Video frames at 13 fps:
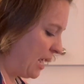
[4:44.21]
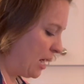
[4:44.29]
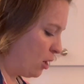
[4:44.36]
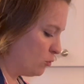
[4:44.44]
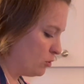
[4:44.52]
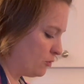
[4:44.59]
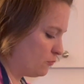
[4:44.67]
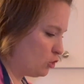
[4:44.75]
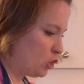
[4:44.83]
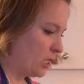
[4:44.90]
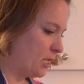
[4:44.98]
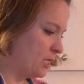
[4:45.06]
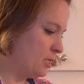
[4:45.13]
pound of
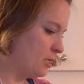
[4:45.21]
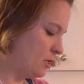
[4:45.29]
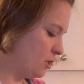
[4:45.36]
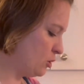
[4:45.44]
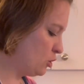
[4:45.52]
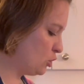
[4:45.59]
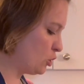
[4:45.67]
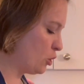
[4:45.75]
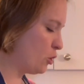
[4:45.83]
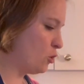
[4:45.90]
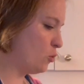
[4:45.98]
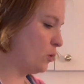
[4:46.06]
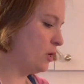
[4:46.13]
chicken,
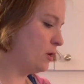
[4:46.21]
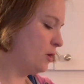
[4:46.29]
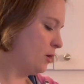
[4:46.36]
so